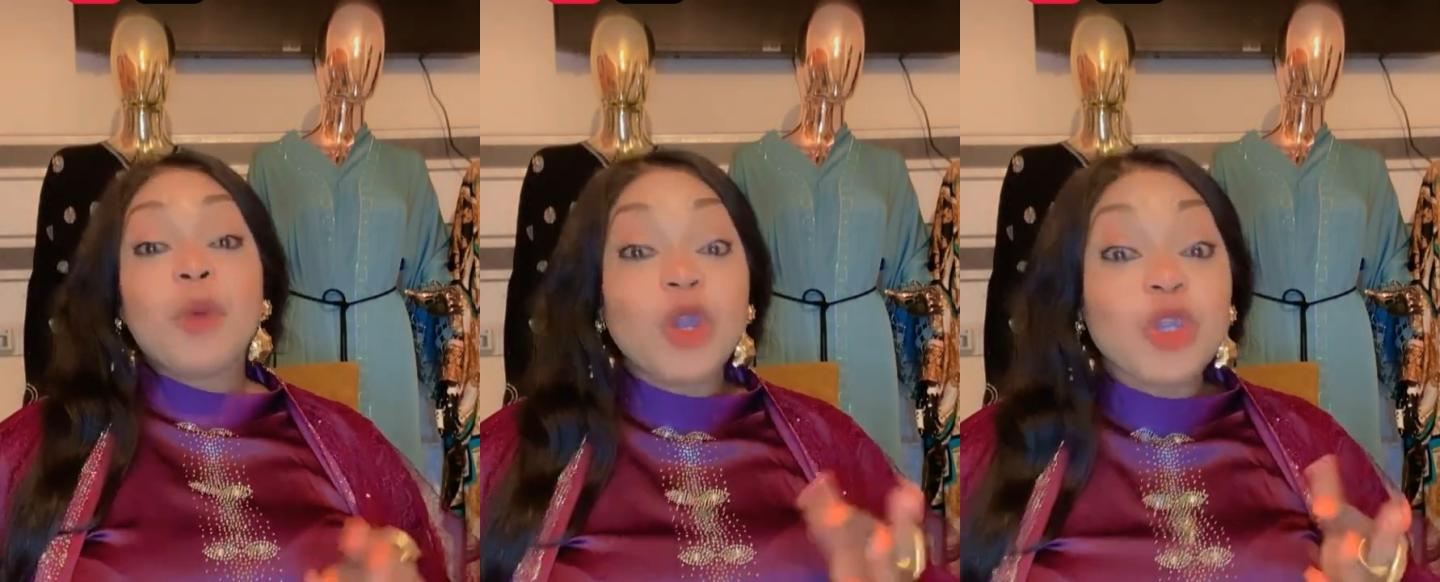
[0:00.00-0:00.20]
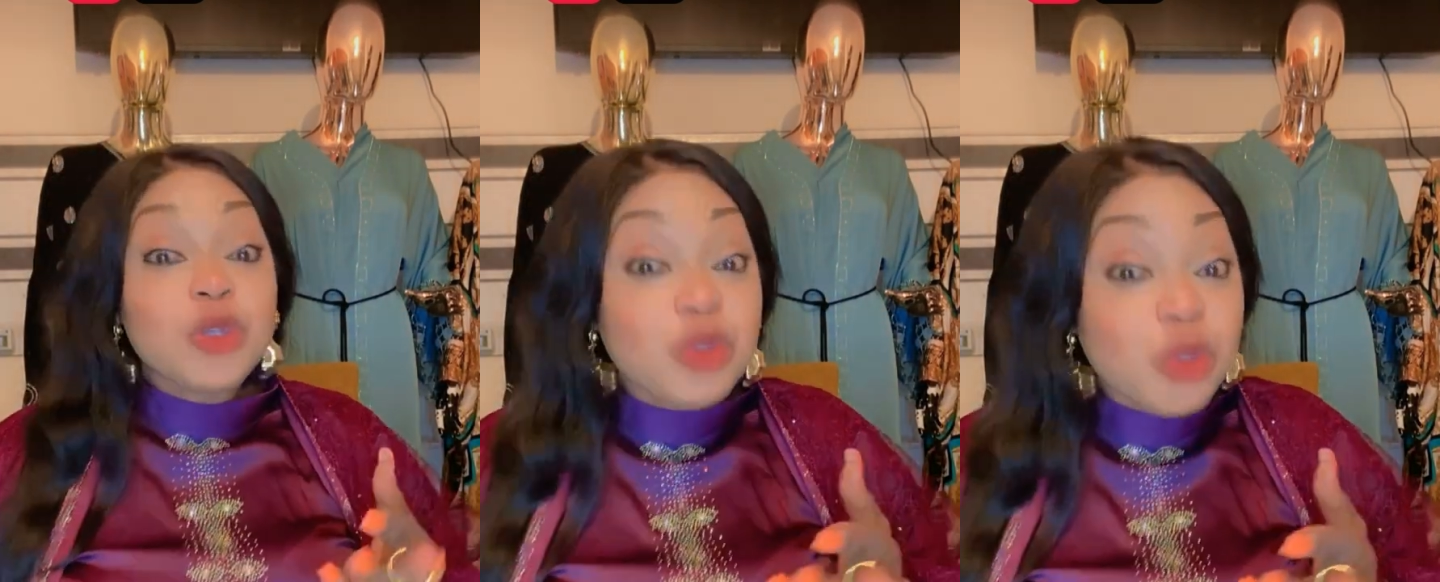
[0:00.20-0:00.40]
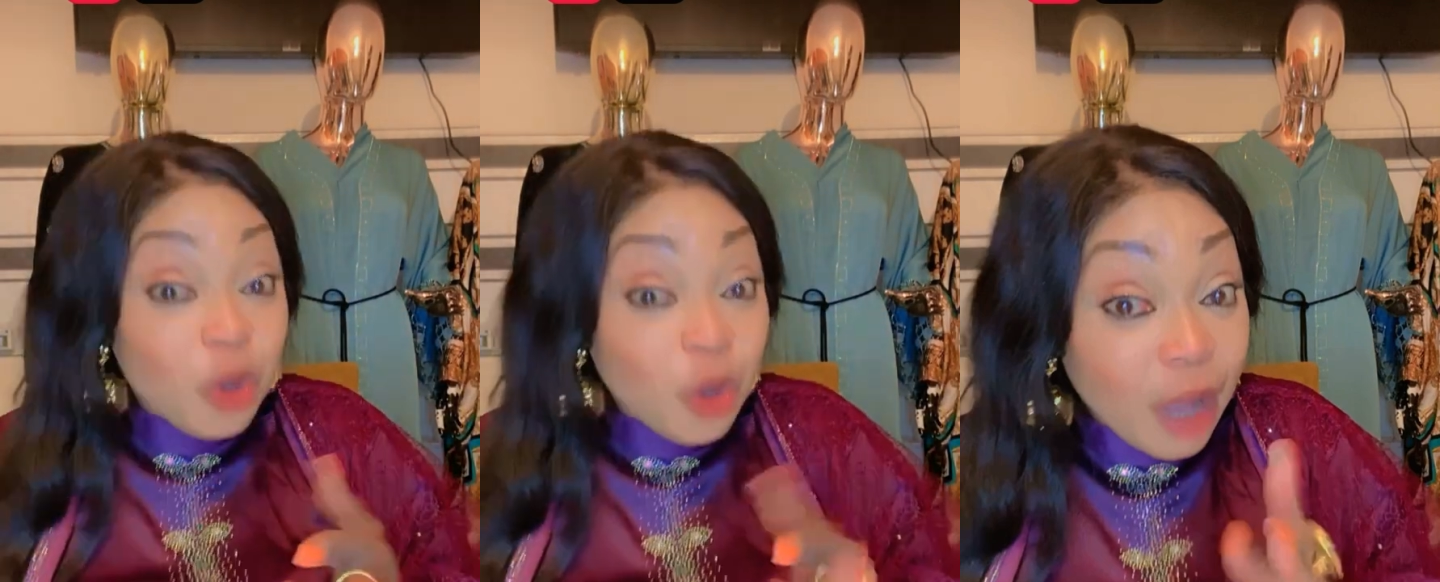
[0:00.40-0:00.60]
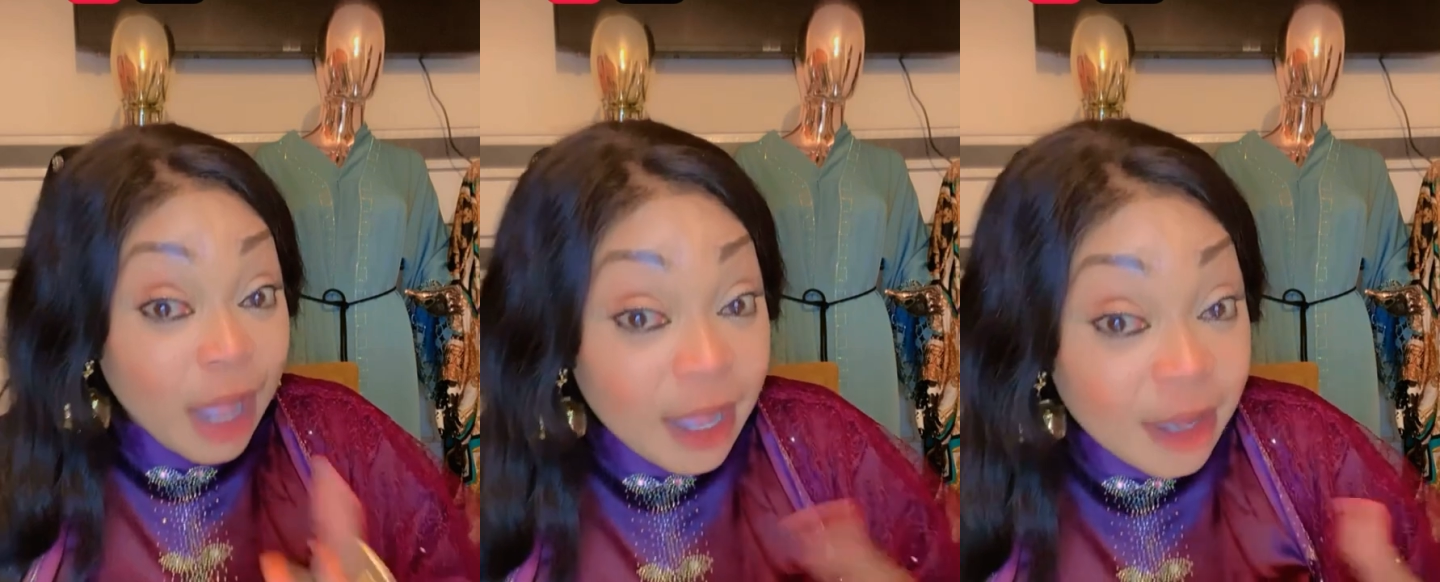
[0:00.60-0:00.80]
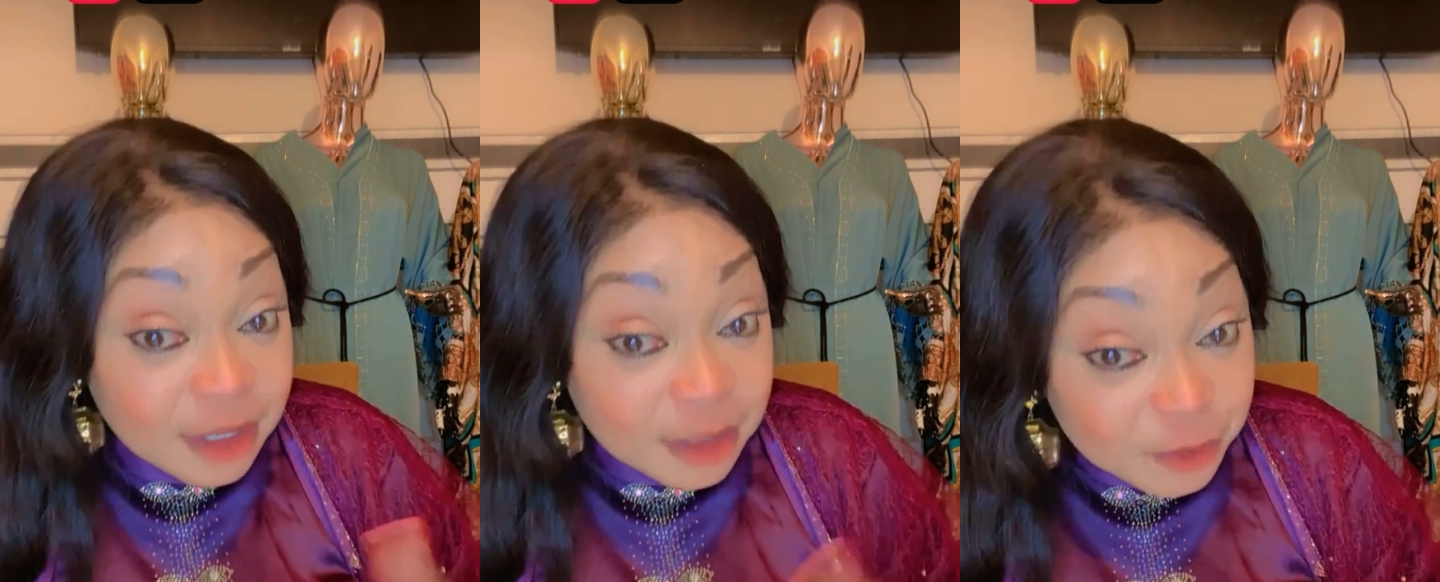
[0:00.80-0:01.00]
But you
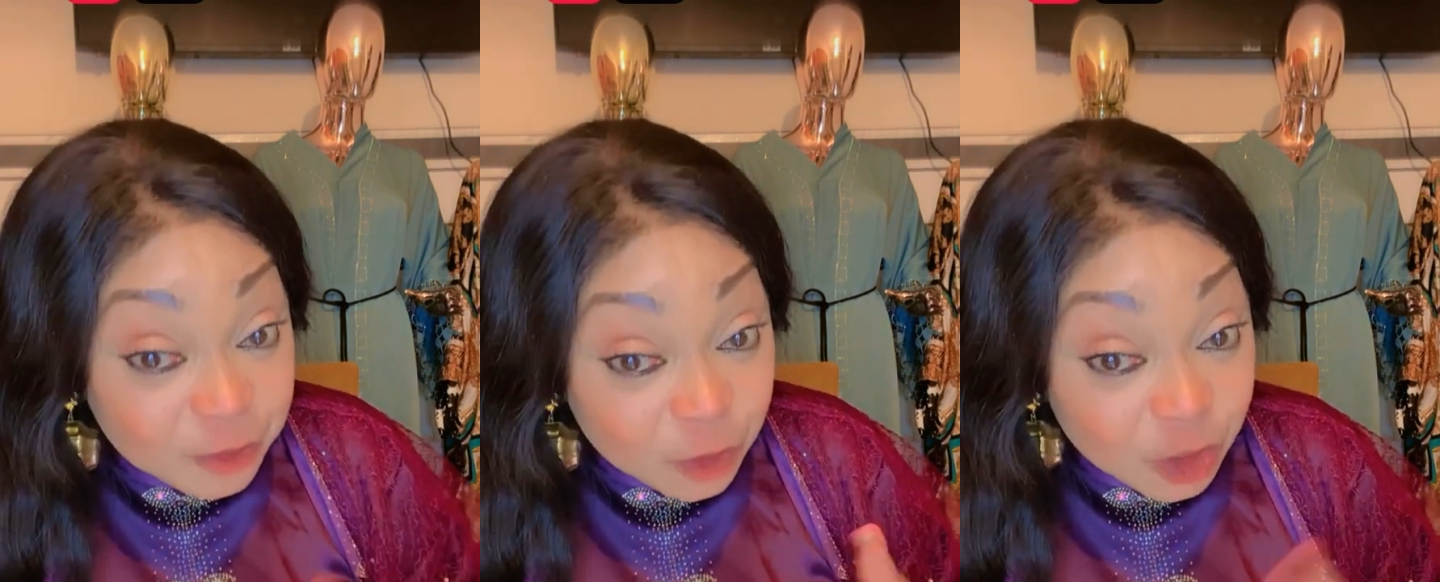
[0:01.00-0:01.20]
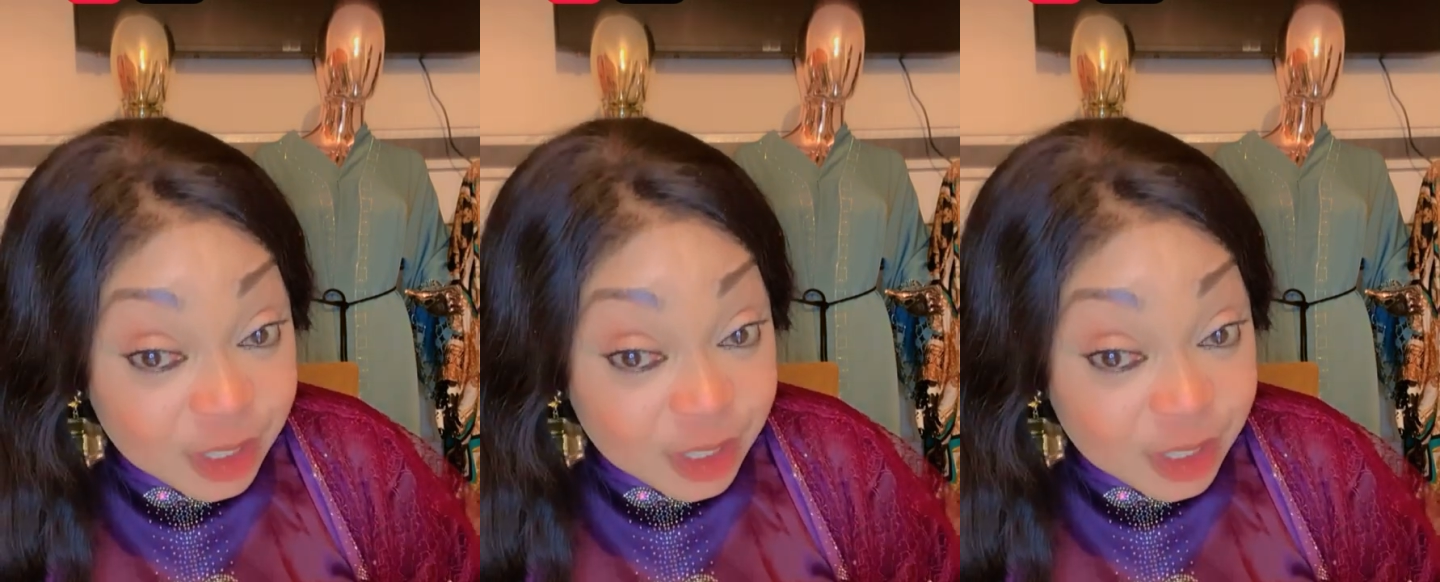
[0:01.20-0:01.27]
know how